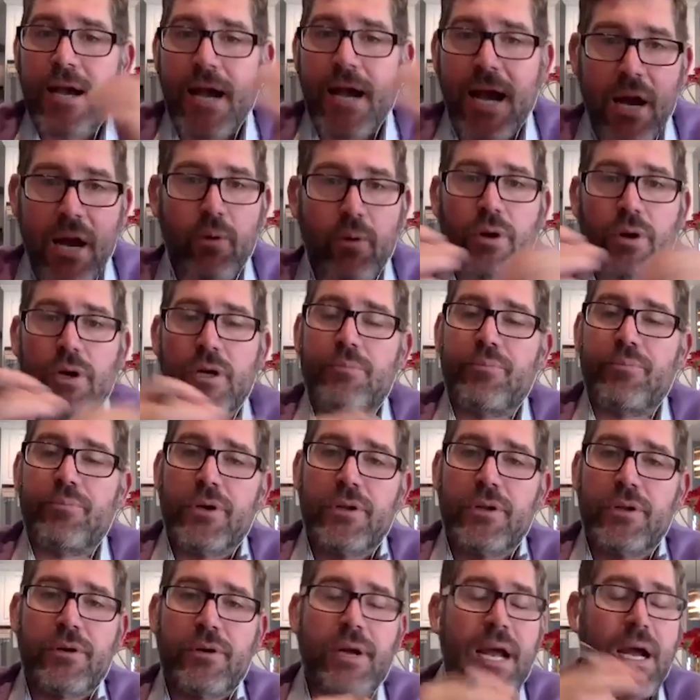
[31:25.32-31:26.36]
How are you,
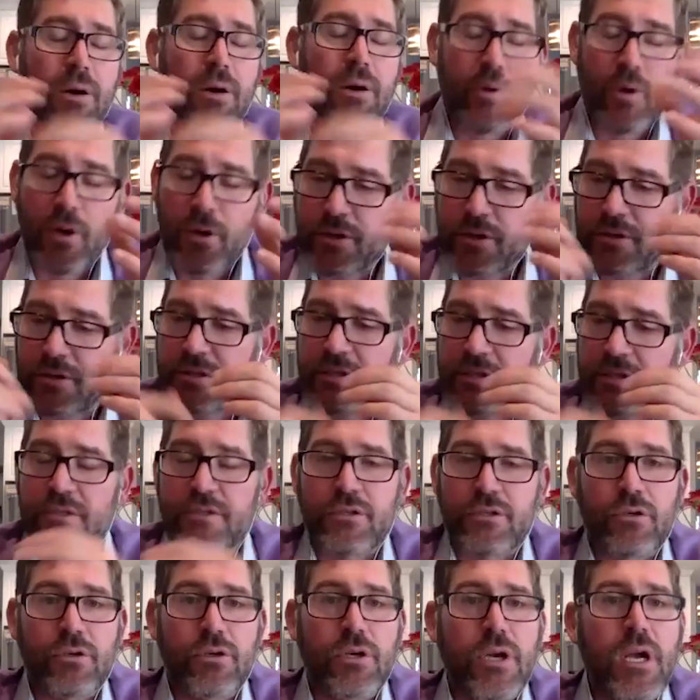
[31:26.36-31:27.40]
brother? How are you,
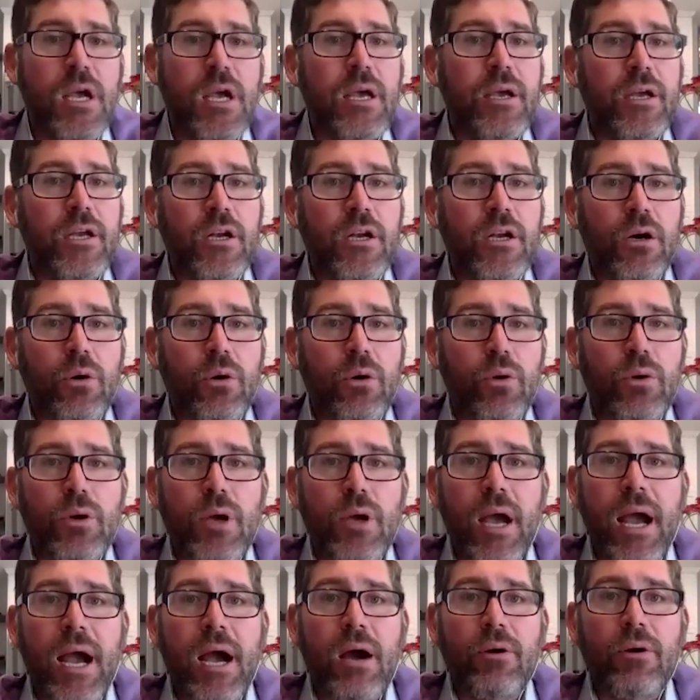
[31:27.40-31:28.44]
sister? You know,
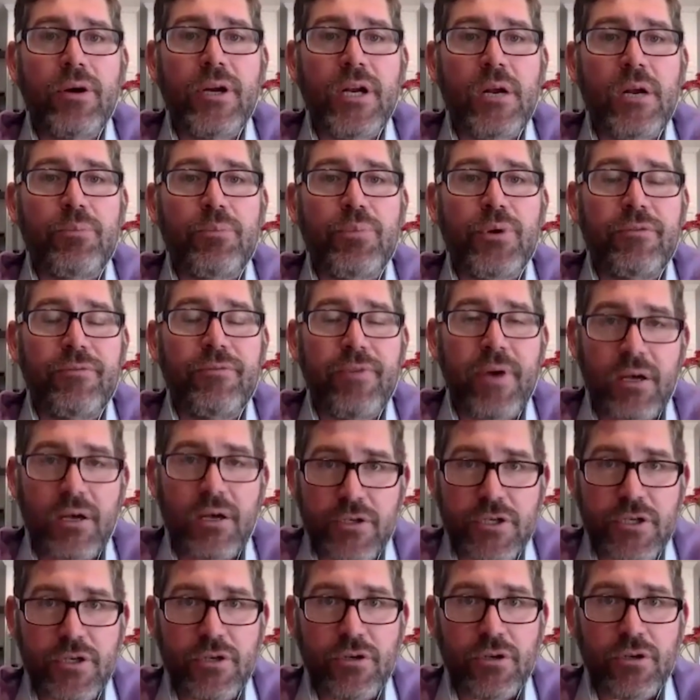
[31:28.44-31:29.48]
how can I bring
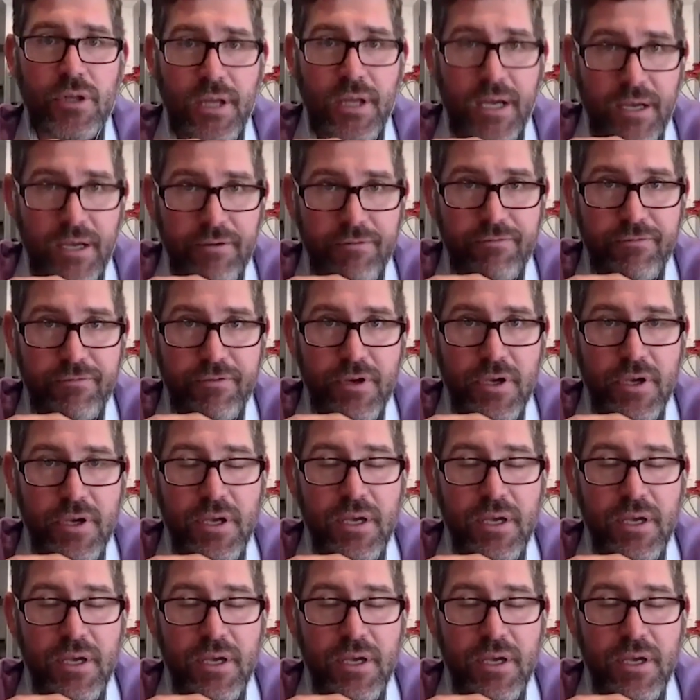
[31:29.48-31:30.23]
value to your life?